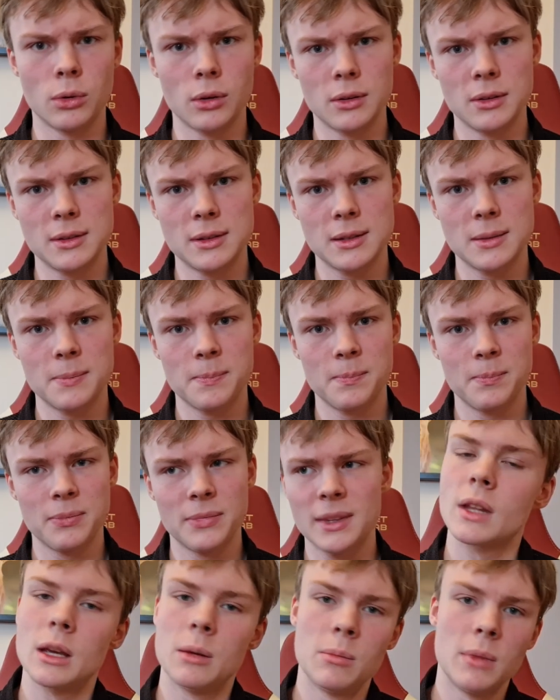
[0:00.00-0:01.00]
want.
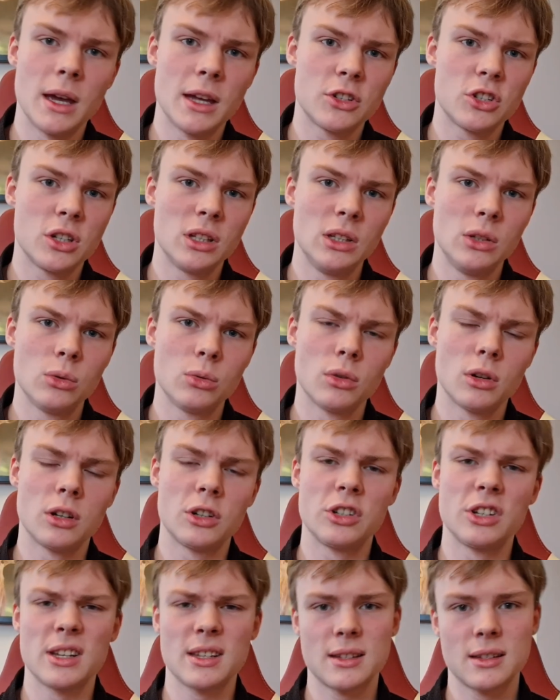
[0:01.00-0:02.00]
Imagine you were
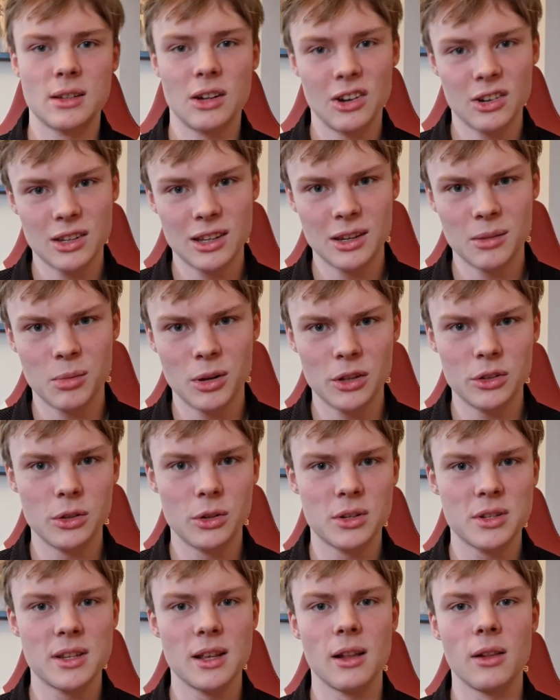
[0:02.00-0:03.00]
just talking about
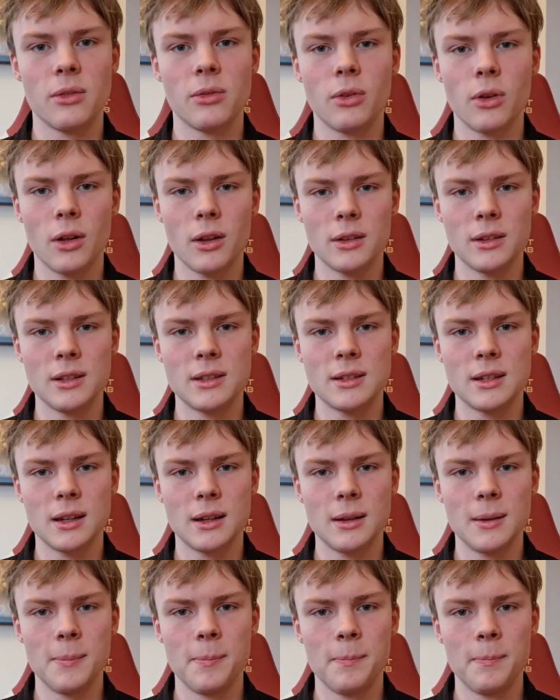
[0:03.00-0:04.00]
yourself all the
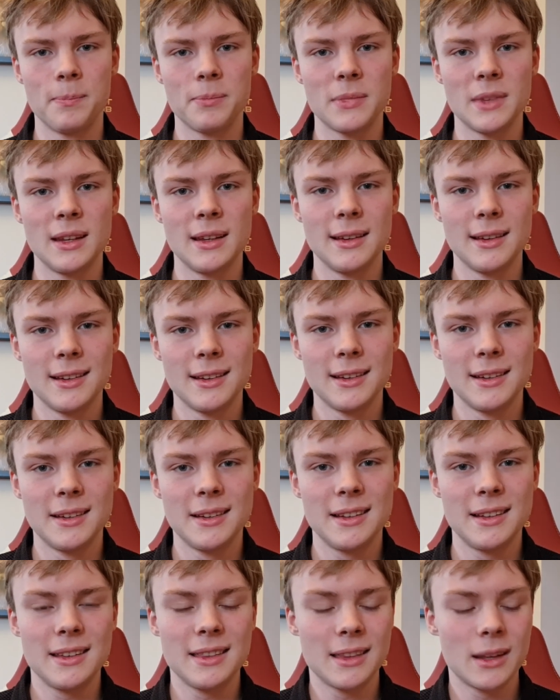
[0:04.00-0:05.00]
time.
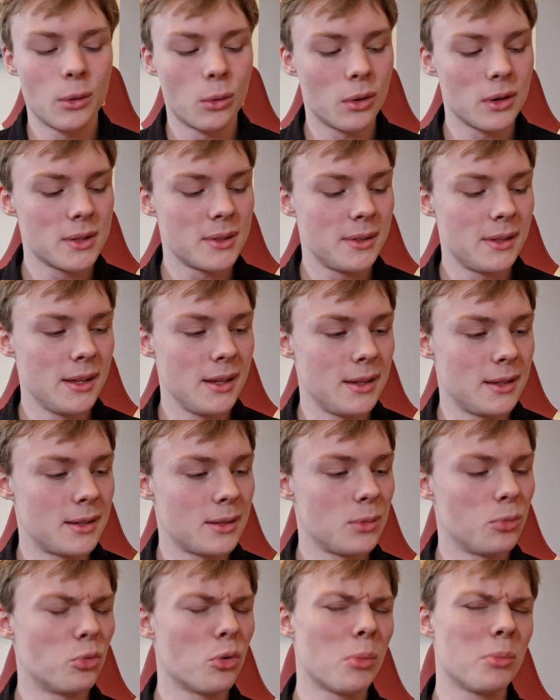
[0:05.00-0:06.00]
There was
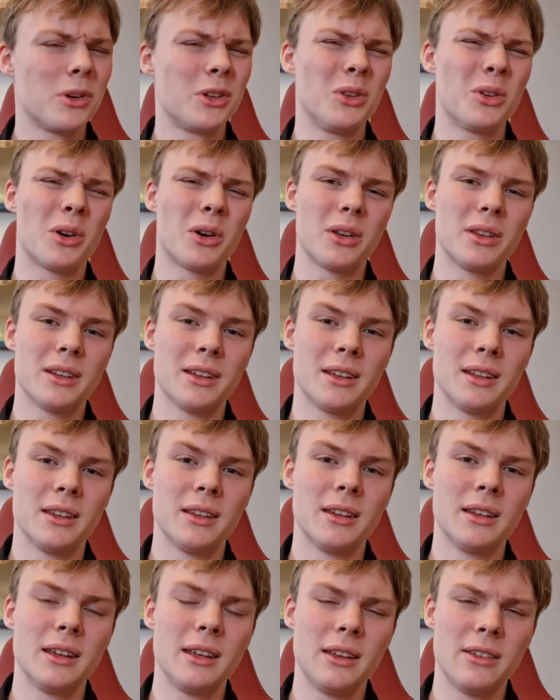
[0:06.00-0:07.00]
this woman on
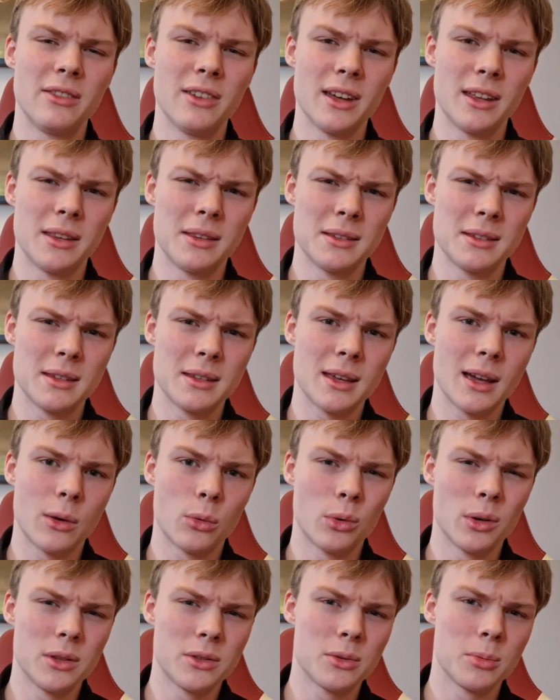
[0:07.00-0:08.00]
an event I
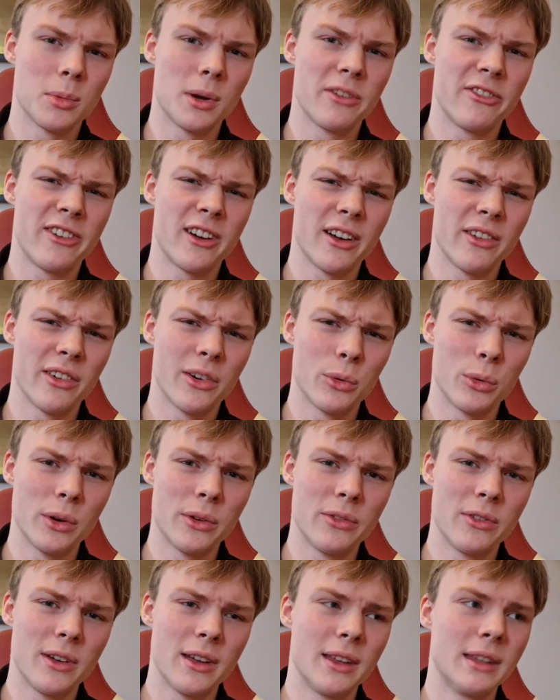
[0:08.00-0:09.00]
went to my father
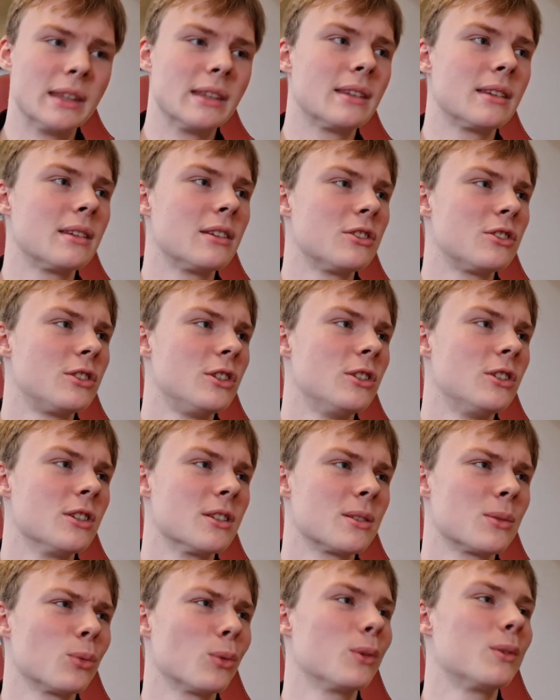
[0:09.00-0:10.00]
with, and she
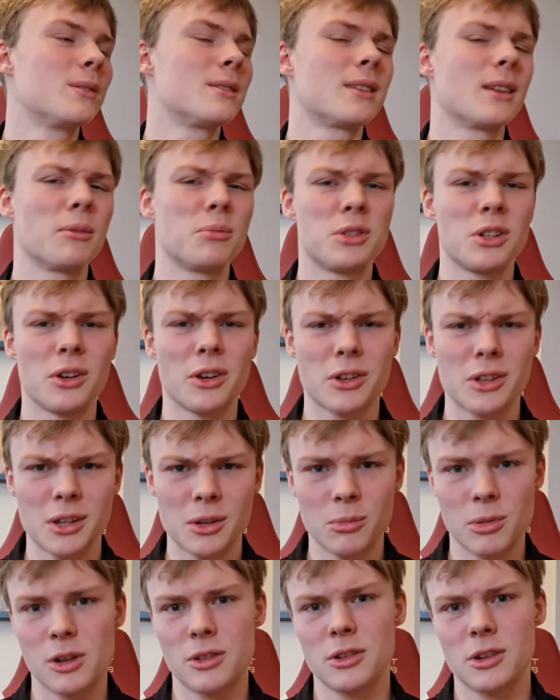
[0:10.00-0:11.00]
just wouldn't stop talking
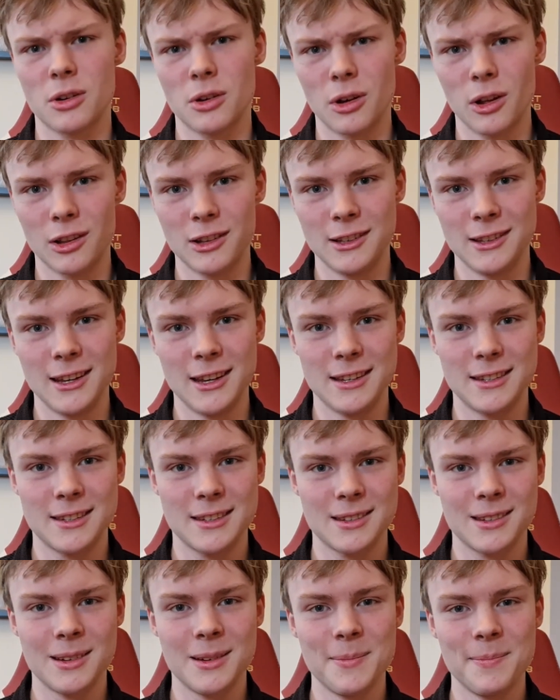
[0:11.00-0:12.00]
about her
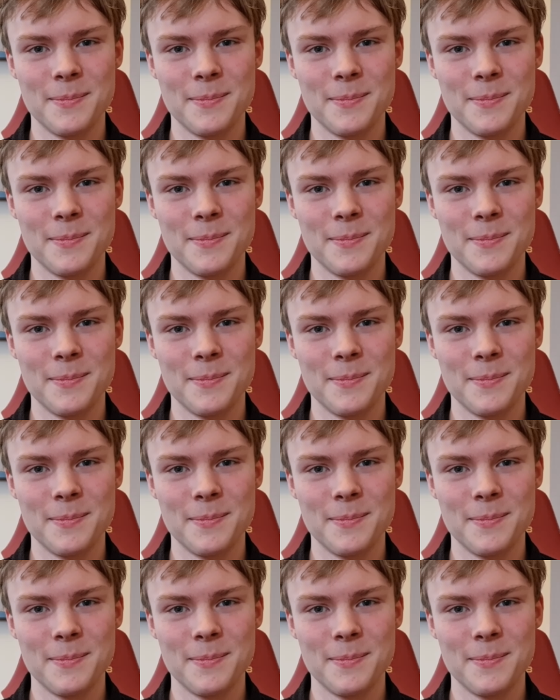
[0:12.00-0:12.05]
holidays.